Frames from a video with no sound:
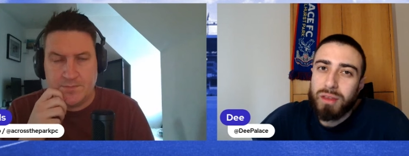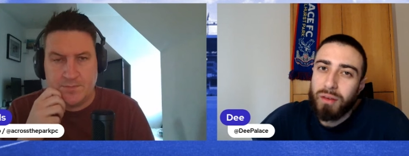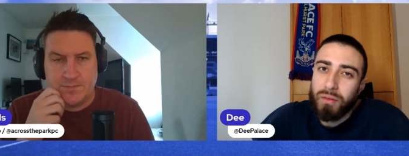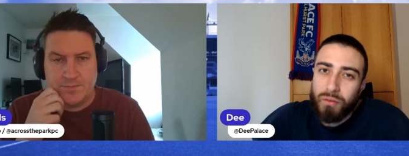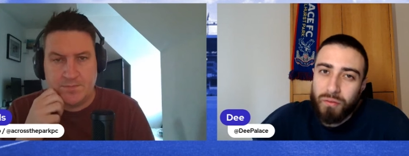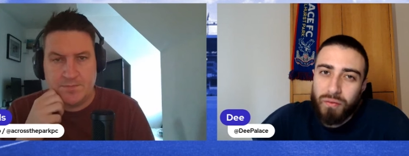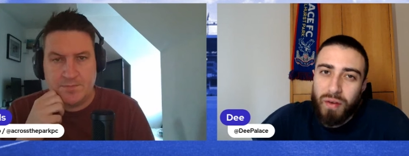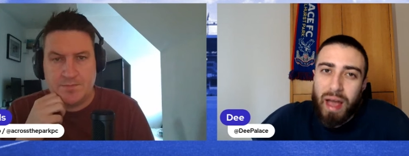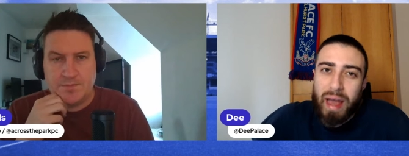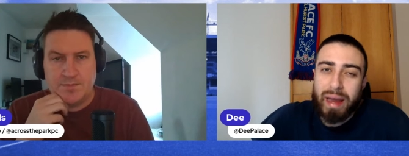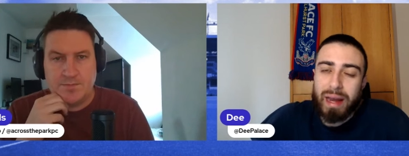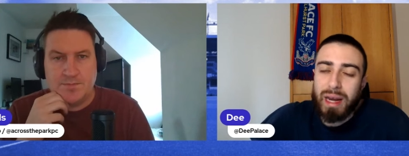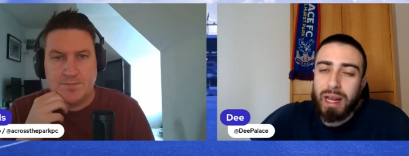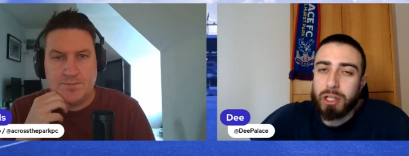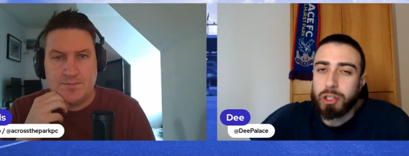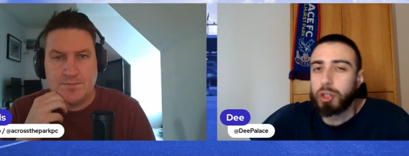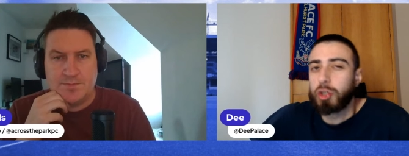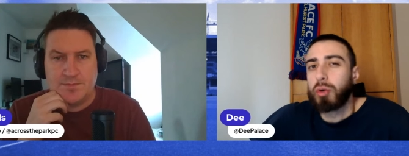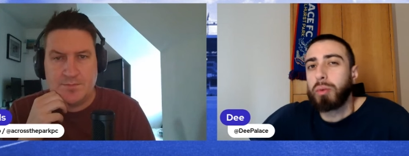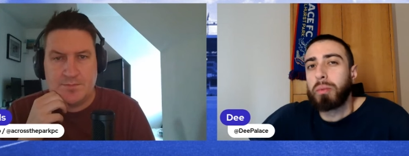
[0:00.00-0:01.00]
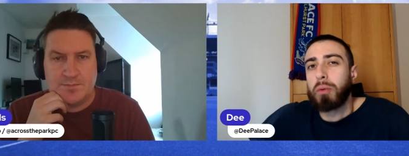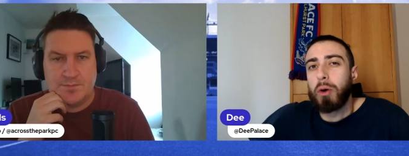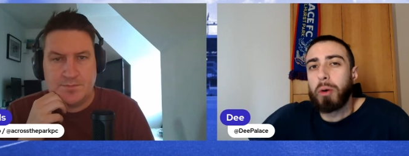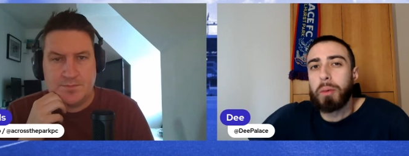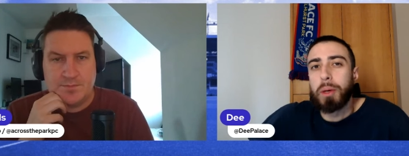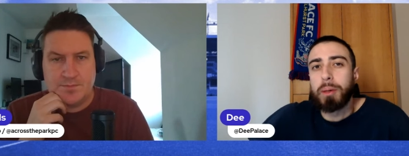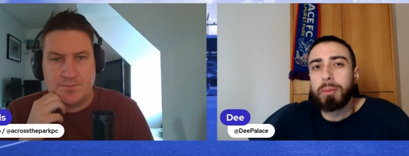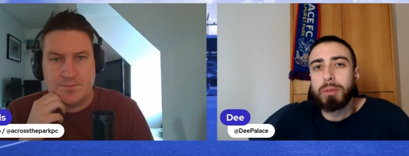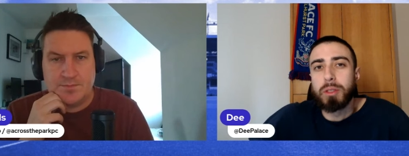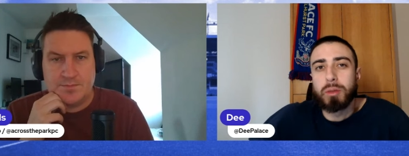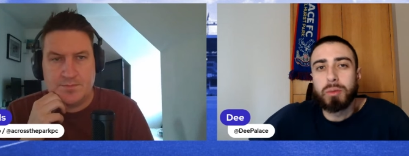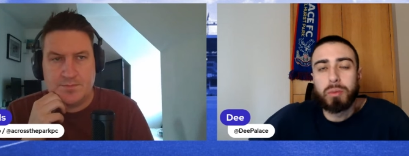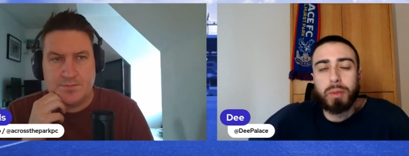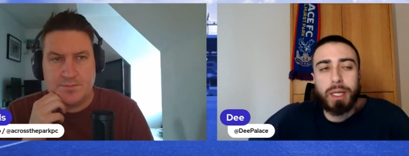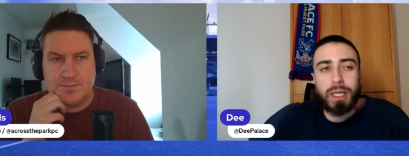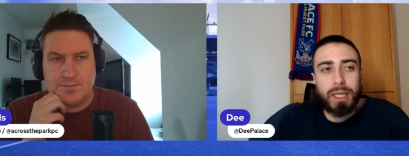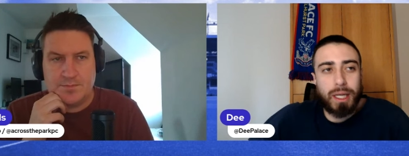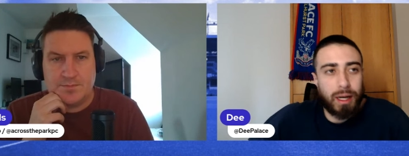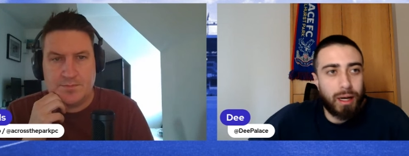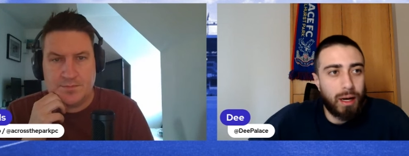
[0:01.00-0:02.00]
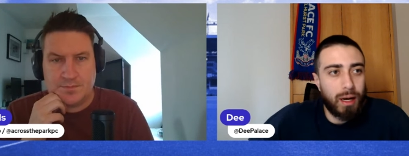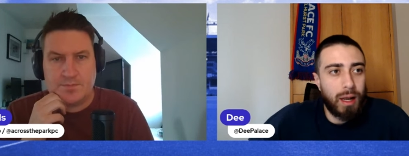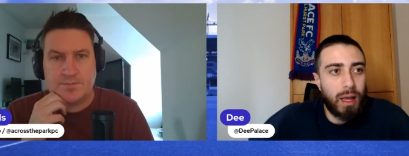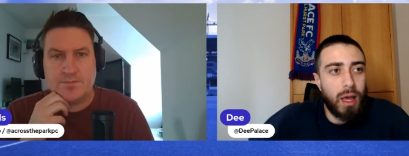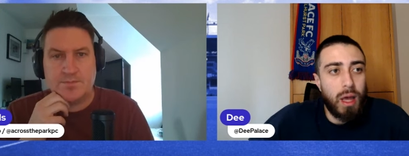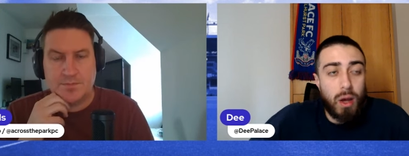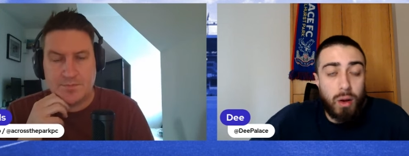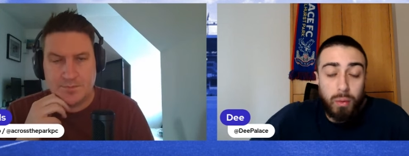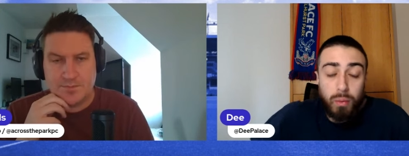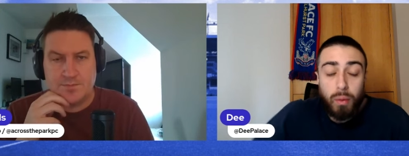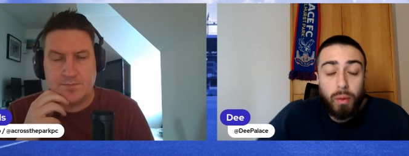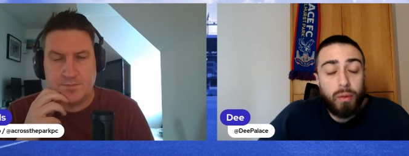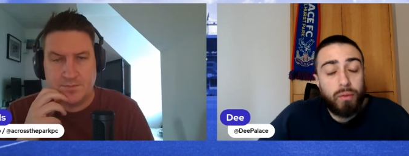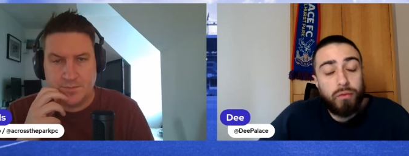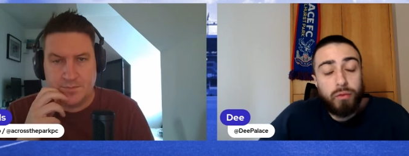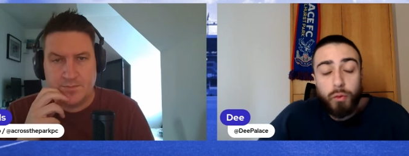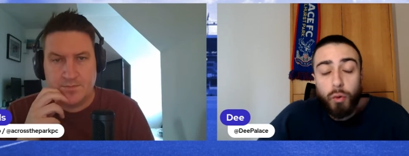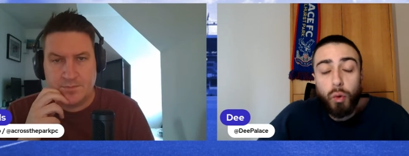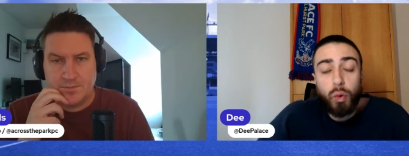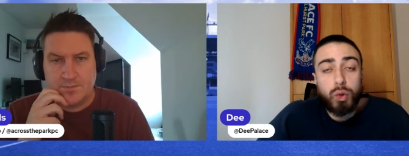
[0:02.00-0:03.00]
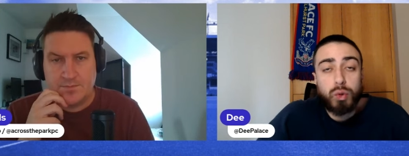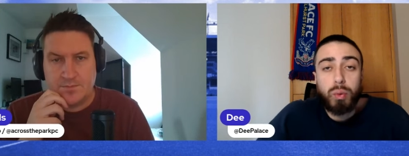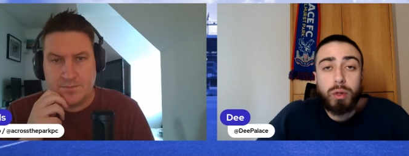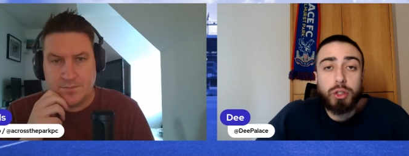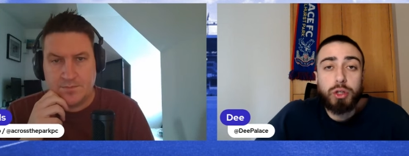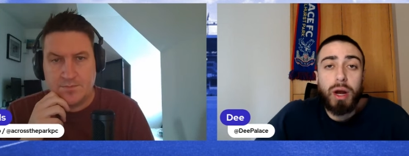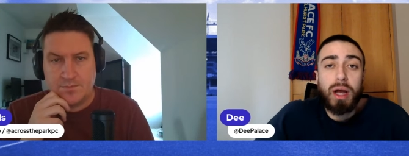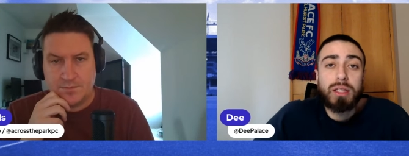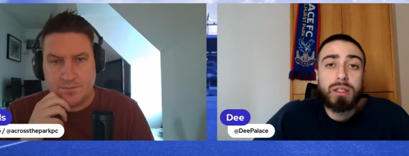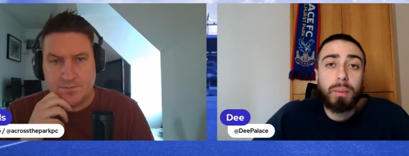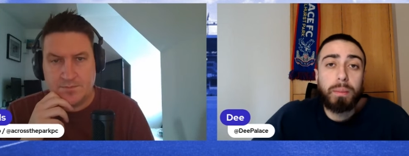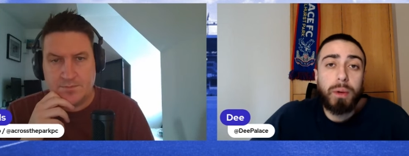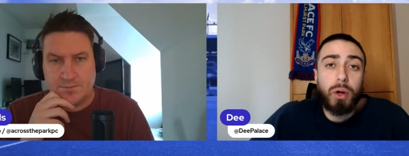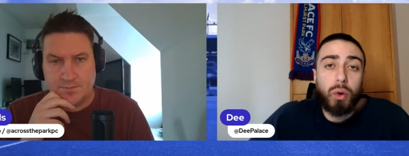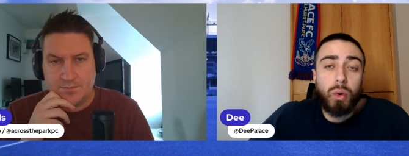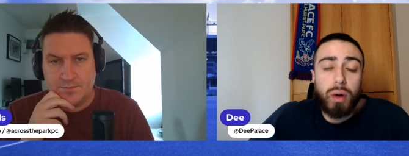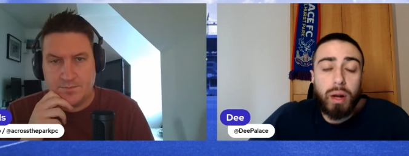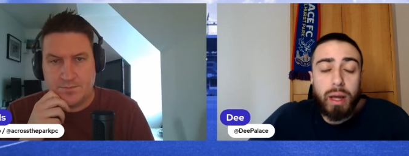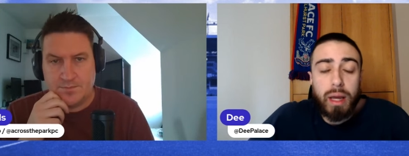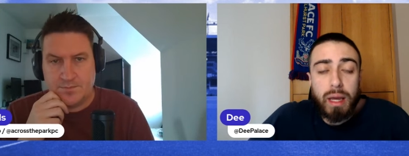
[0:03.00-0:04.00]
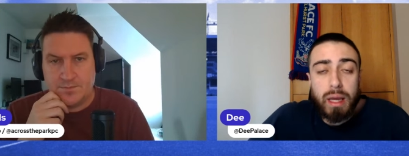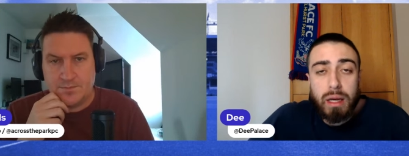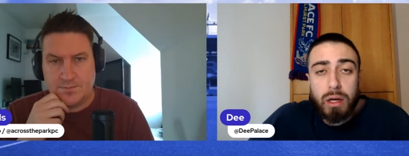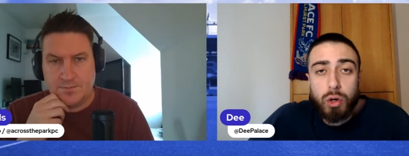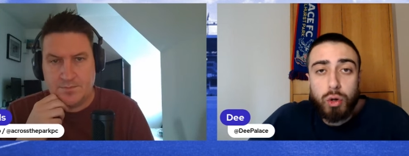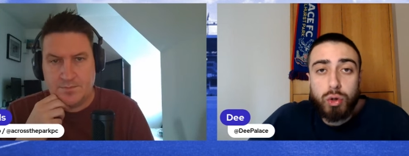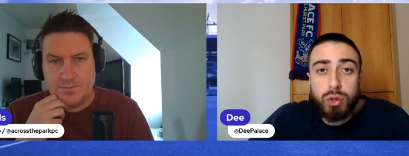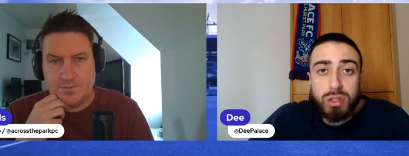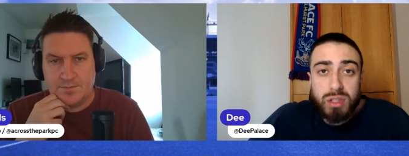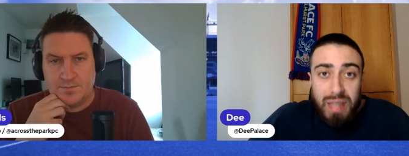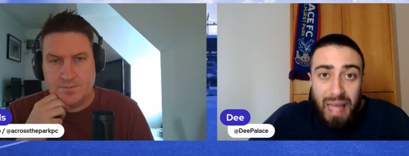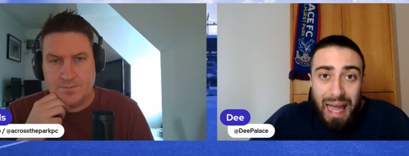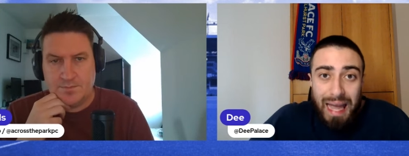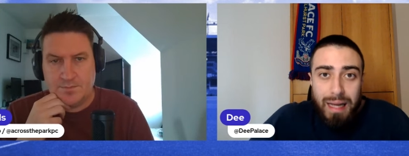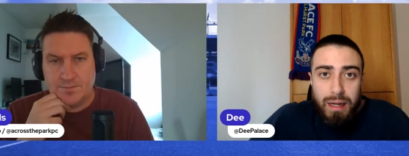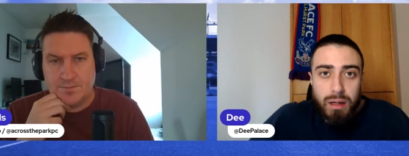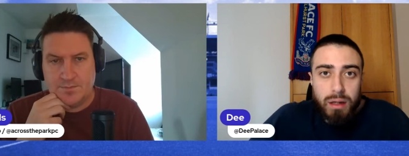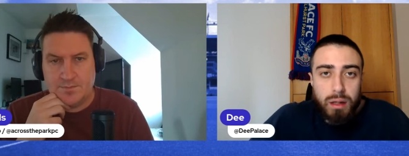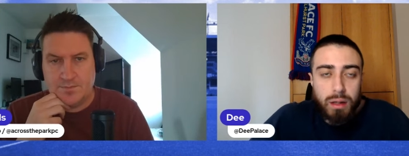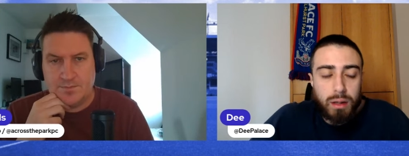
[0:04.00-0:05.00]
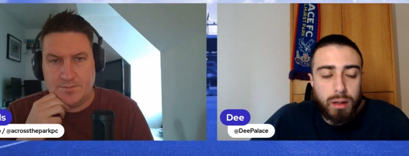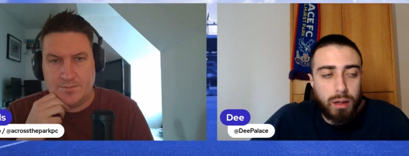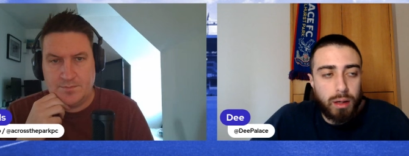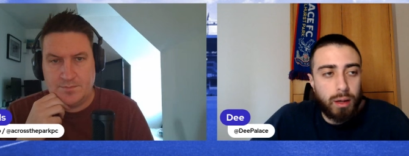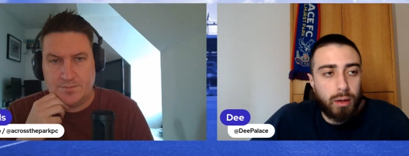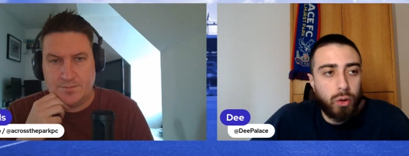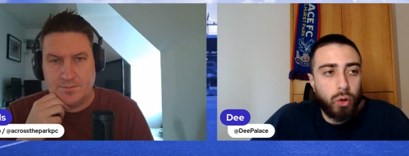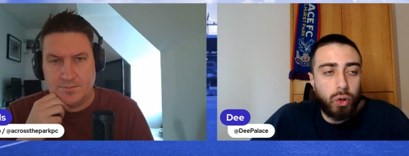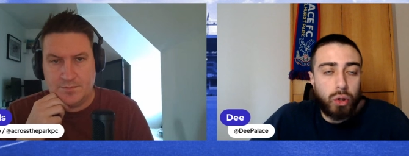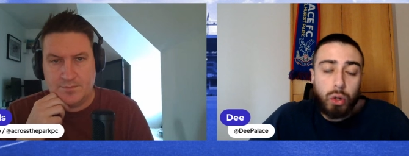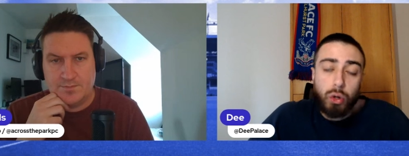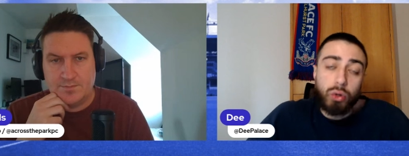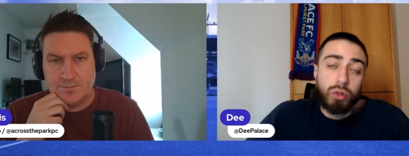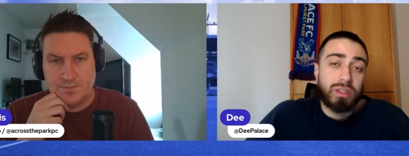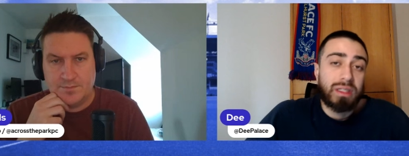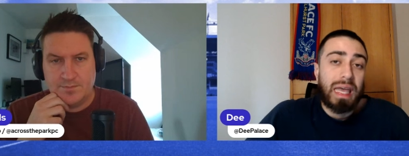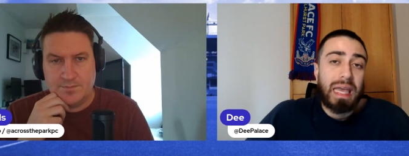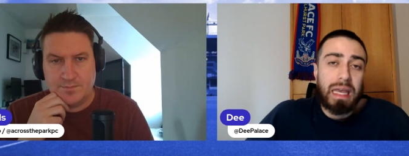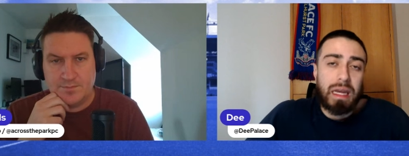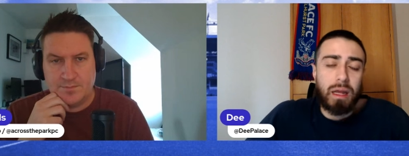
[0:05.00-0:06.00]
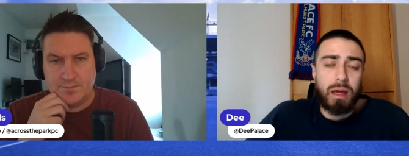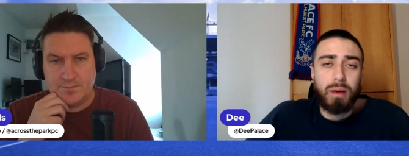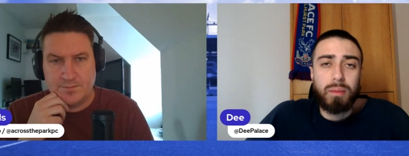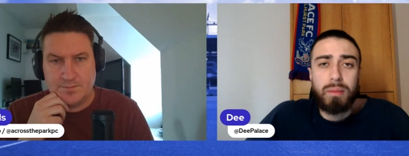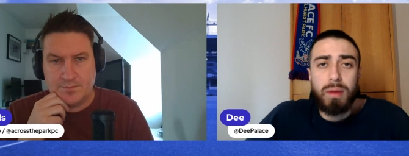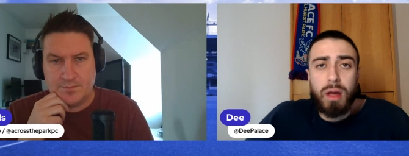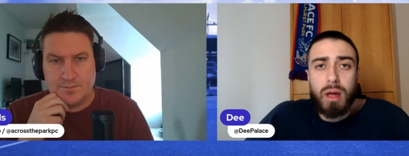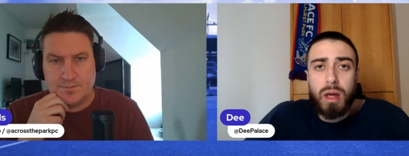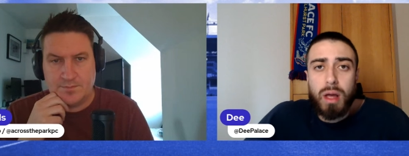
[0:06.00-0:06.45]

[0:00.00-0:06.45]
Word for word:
Speaker 1: the financial problems. We didn't. Well, of course, we're trying to build a new stand, uh, not mm. new stadium,